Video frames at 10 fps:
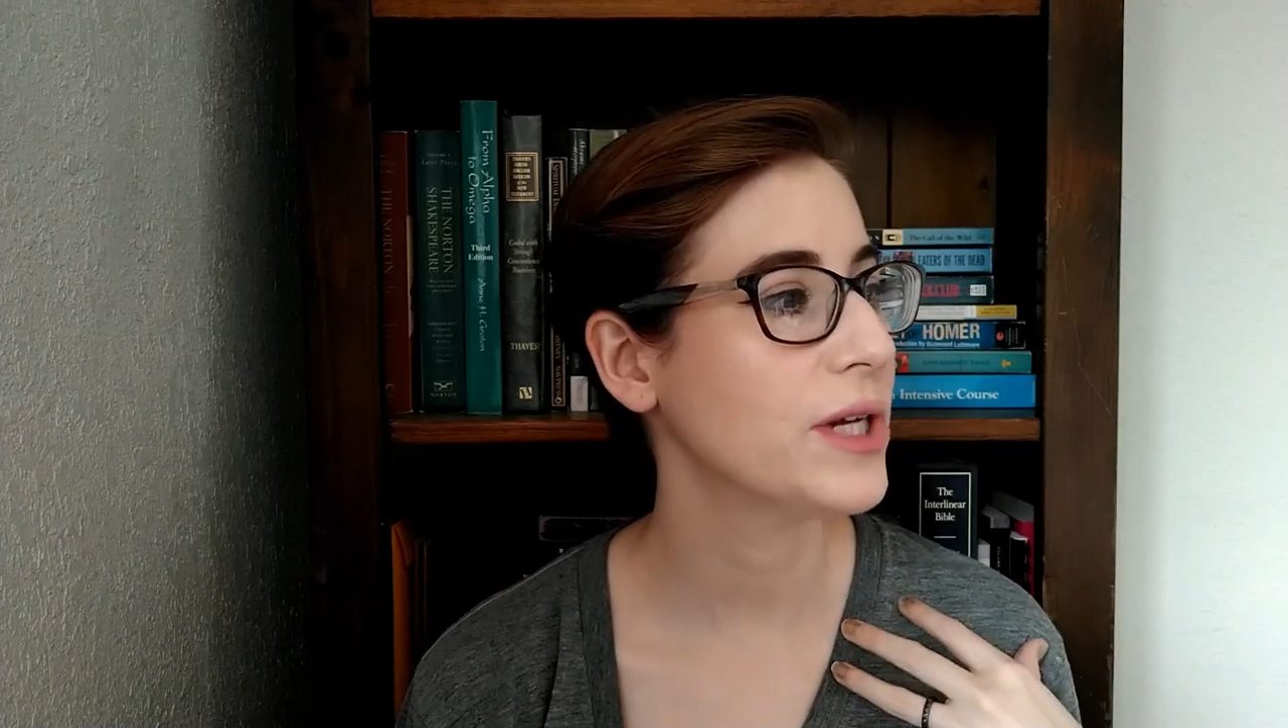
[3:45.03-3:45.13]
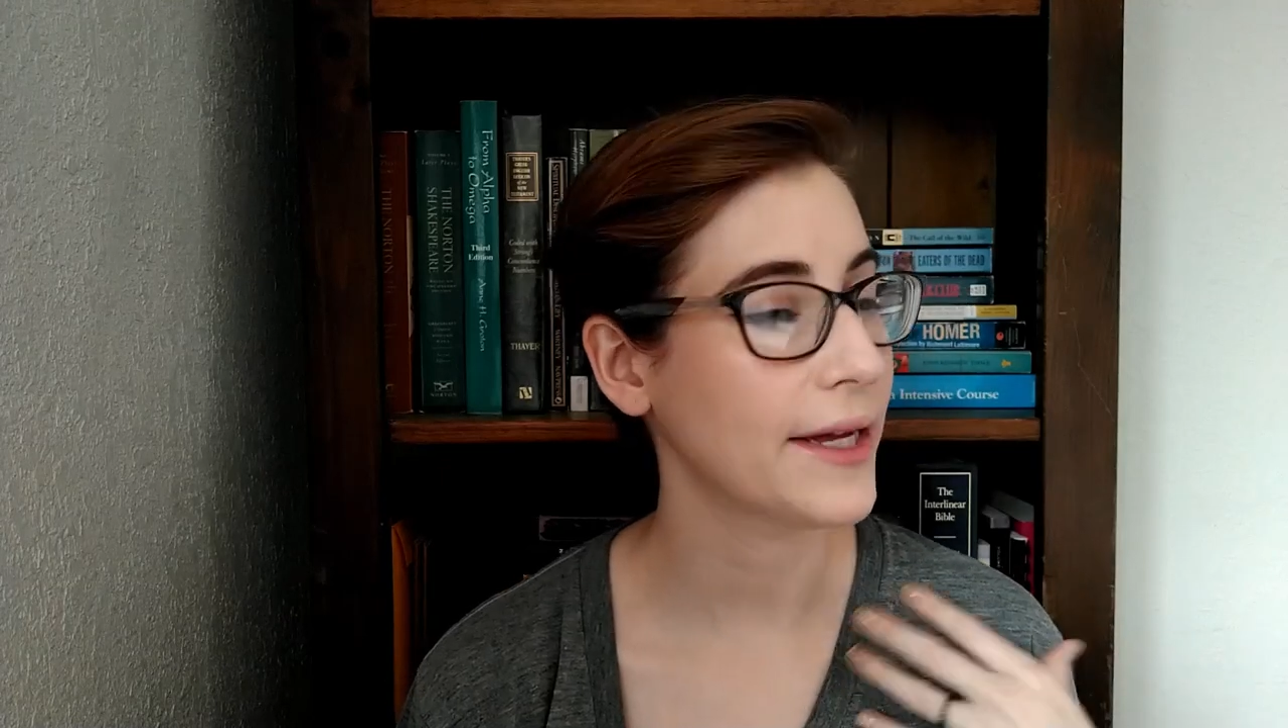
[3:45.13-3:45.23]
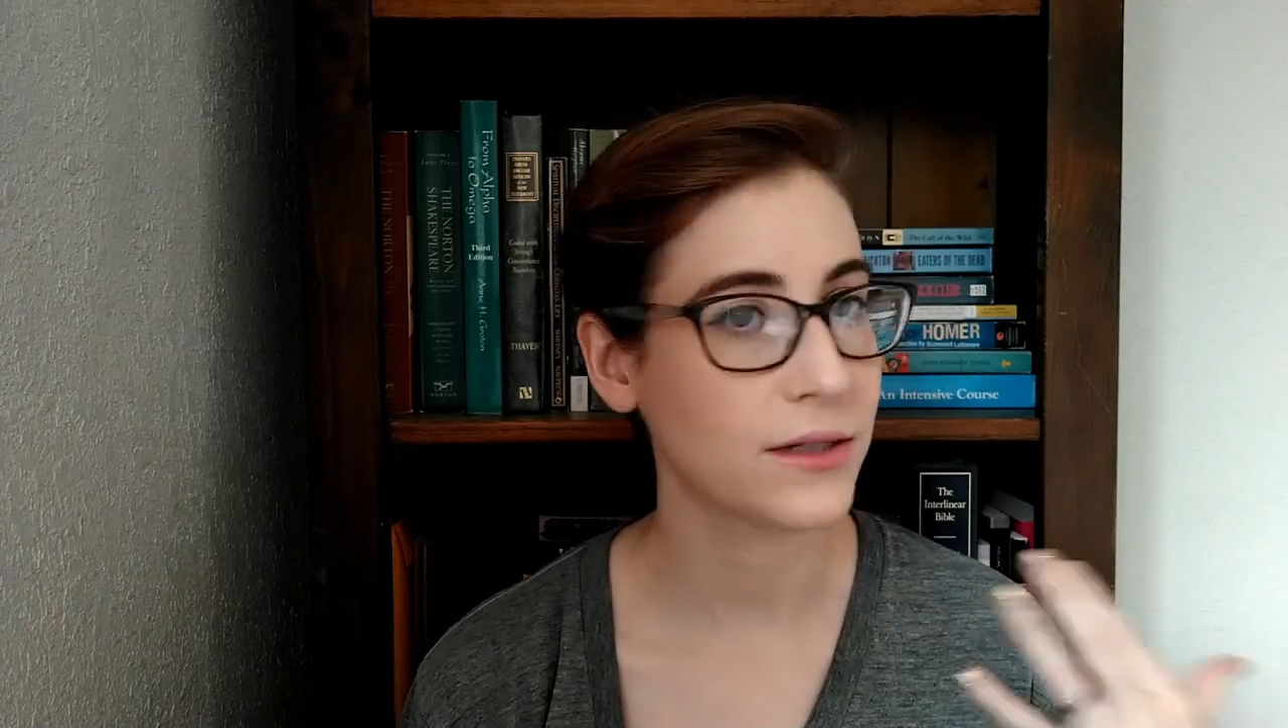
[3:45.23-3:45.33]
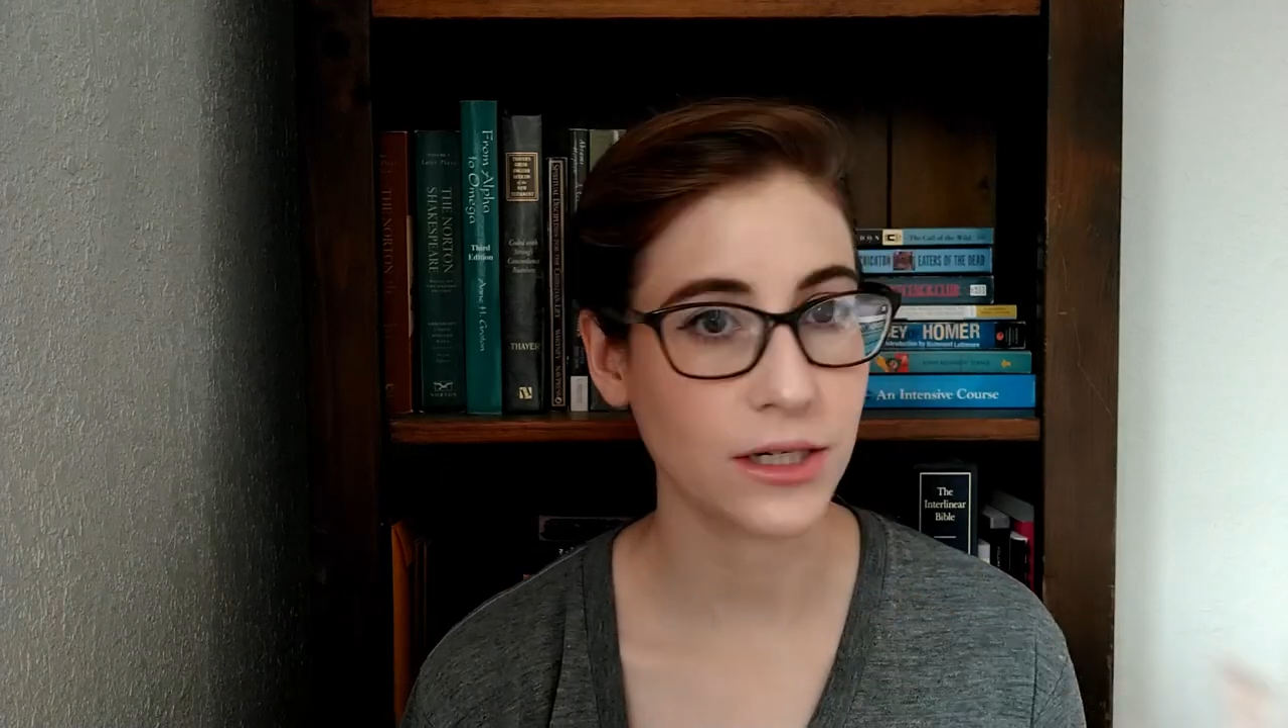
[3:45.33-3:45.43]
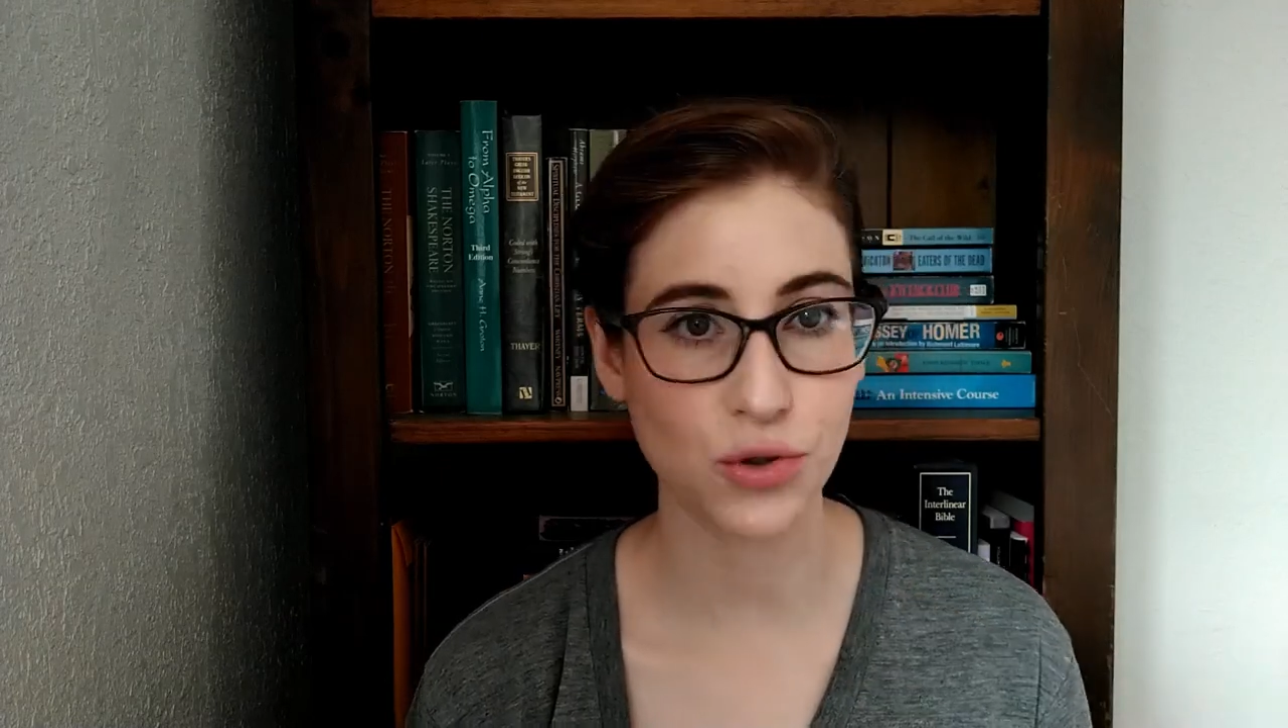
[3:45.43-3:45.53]

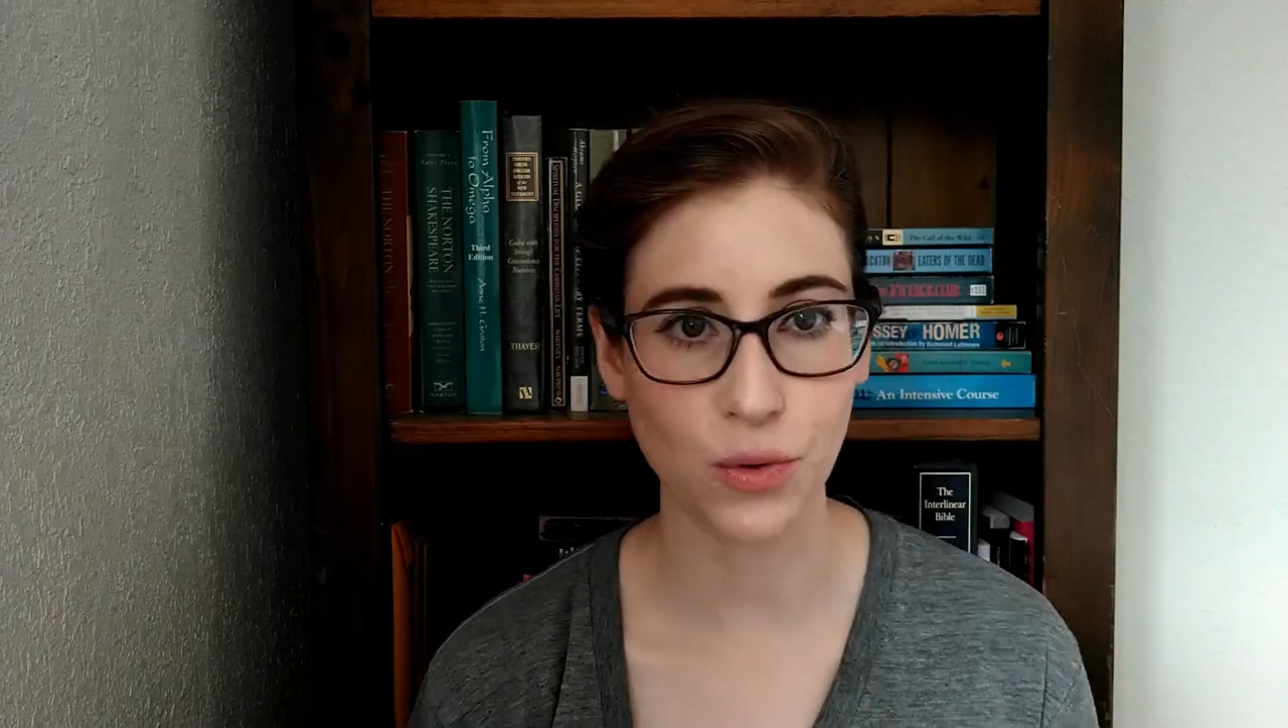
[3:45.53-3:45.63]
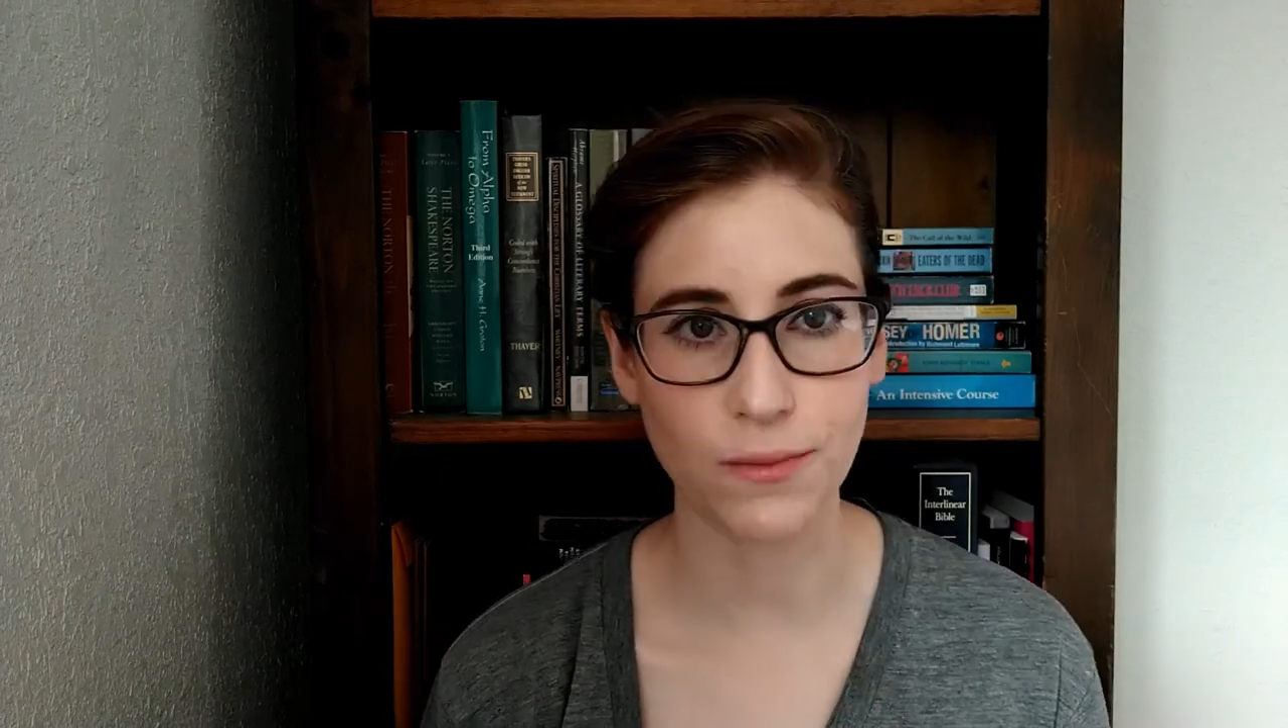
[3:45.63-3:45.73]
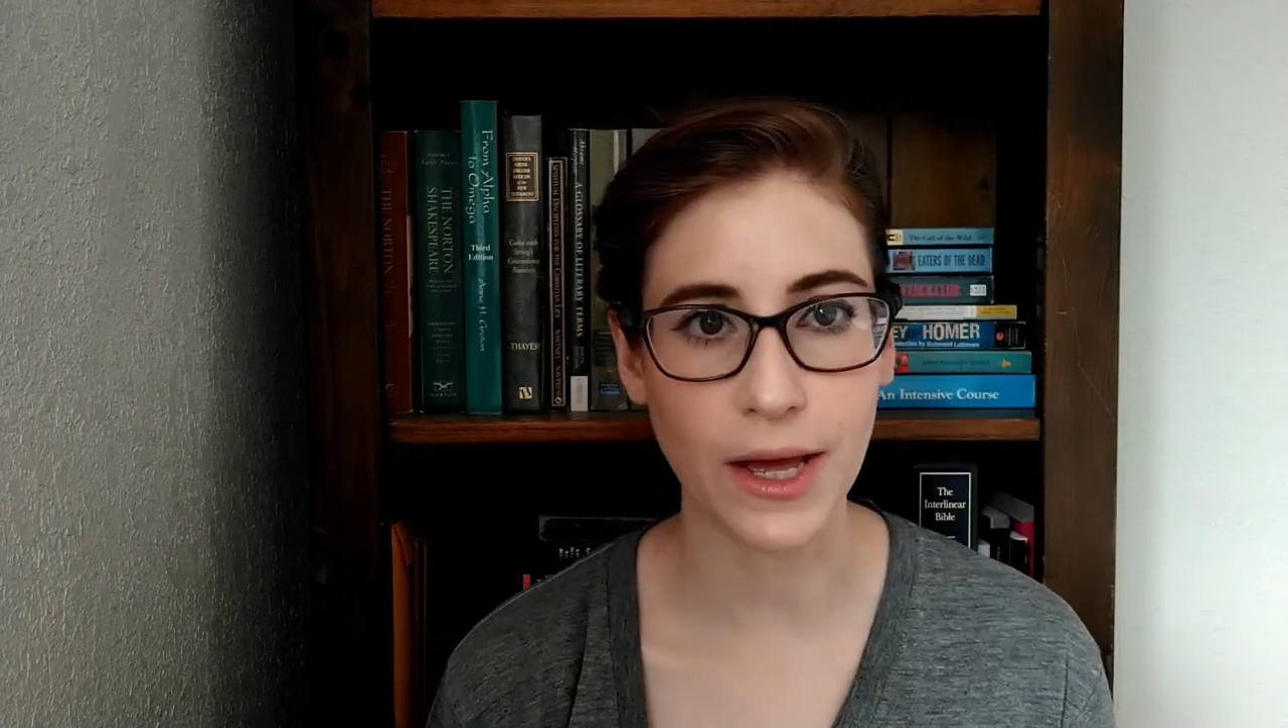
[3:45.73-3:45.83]
get in touch with